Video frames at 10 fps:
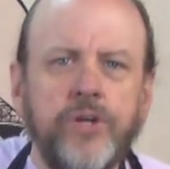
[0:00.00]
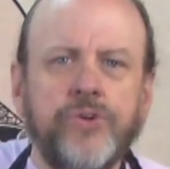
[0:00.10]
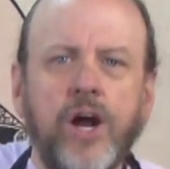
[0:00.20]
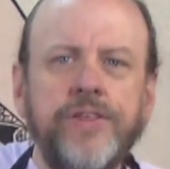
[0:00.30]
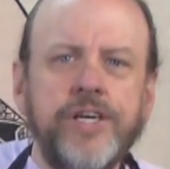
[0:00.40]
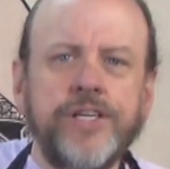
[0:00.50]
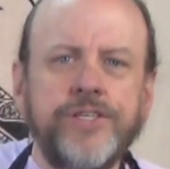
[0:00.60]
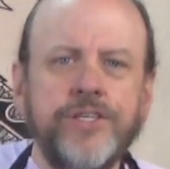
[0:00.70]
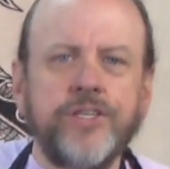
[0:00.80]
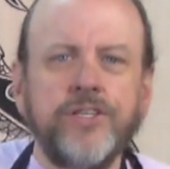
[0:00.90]
Dry the
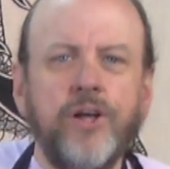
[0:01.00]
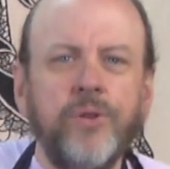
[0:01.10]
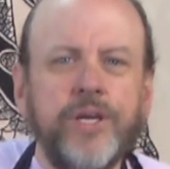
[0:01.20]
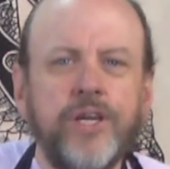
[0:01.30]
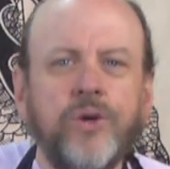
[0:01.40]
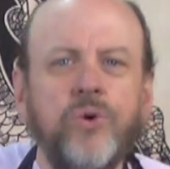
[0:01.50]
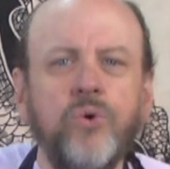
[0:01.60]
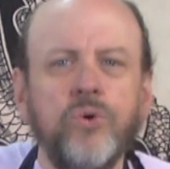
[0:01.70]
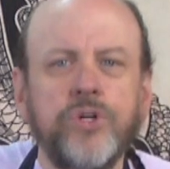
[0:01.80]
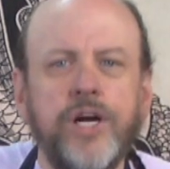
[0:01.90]
incense slowly in a
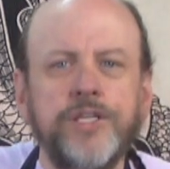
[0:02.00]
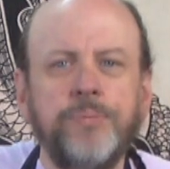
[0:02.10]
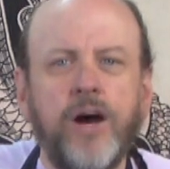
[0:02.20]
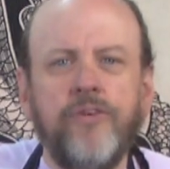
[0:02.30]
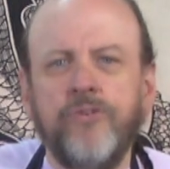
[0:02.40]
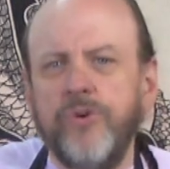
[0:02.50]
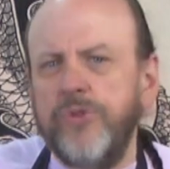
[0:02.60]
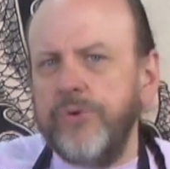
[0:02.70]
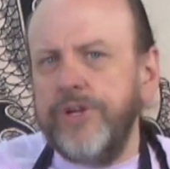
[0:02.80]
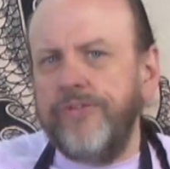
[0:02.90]
cool, dry spot for
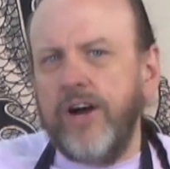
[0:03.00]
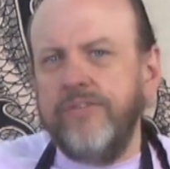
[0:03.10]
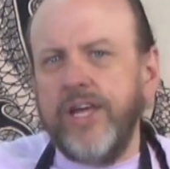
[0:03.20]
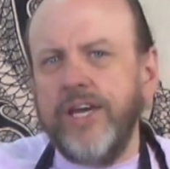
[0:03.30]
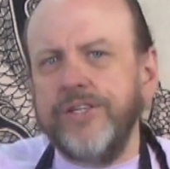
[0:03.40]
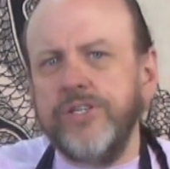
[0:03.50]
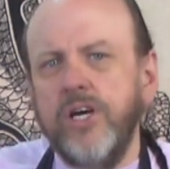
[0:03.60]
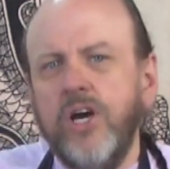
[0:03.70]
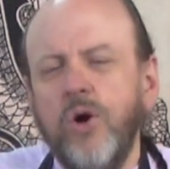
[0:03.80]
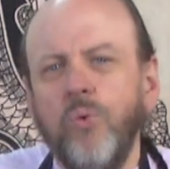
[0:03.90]
3 to 5 days.
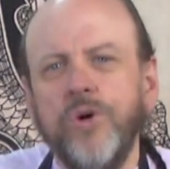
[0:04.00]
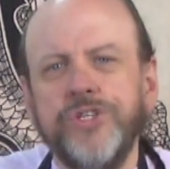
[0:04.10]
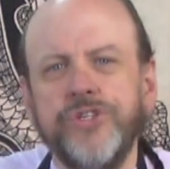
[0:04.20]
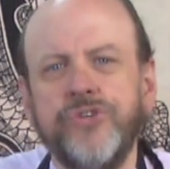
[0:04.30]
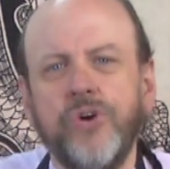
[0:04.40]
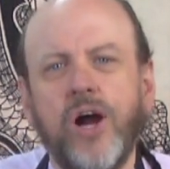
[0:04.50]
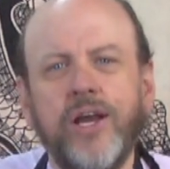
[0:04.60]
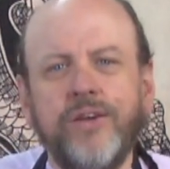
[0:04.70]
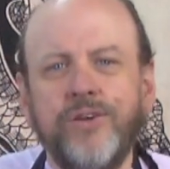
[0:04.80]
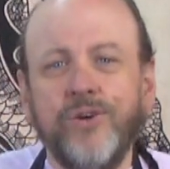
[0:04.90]
Once it's
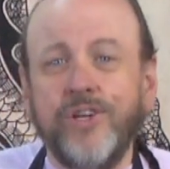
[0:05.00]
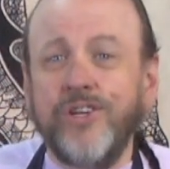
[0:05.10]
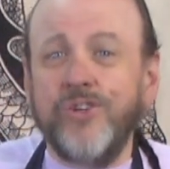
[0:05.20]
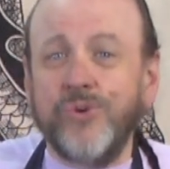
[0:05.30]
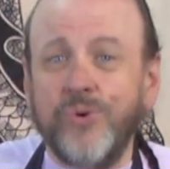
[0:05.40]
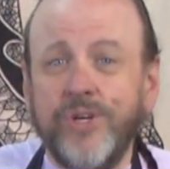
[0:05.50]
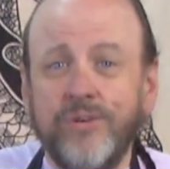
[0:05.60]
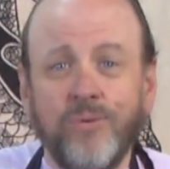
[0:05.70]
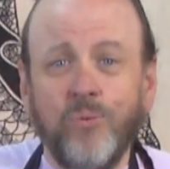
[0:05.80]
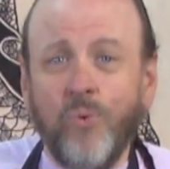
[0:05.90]
dry, you can
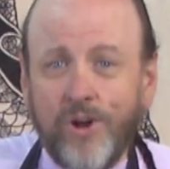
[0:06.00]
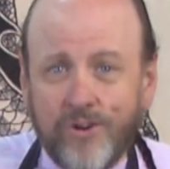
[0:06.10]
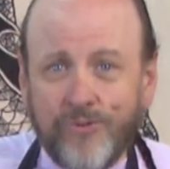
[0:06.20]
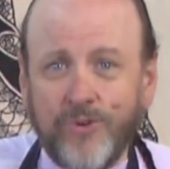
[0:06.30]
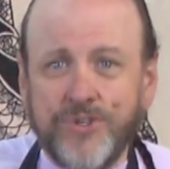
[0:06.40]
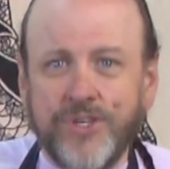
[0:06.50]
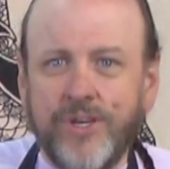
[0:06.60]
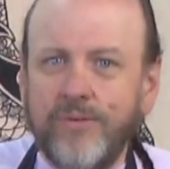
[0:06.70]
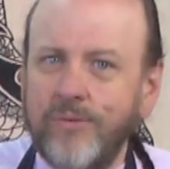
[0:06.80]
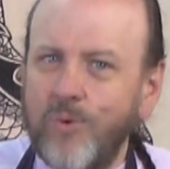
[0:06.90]
enjoy wonderful
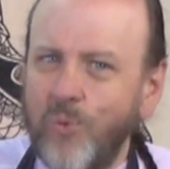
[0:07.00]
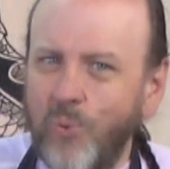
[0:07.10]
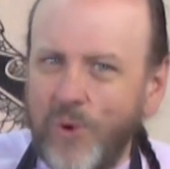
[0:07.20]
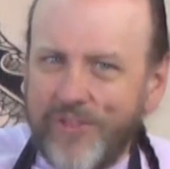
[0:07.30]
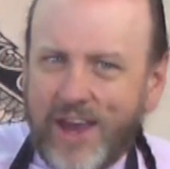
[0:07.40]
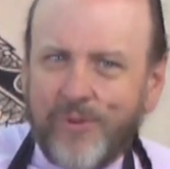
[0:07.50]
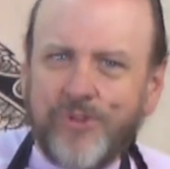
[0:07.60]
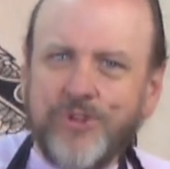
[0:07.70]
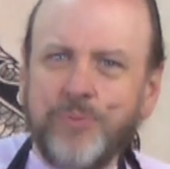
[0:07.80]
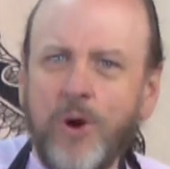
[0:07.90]
scent
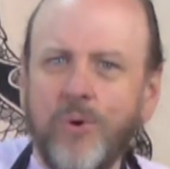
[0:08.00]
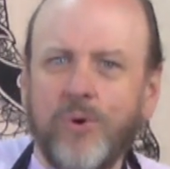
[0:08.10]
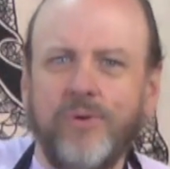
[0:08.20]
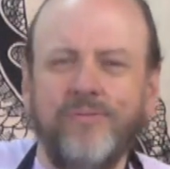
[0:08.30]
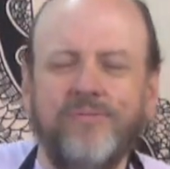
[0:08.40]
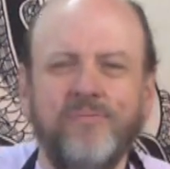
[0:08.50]
without the smoke.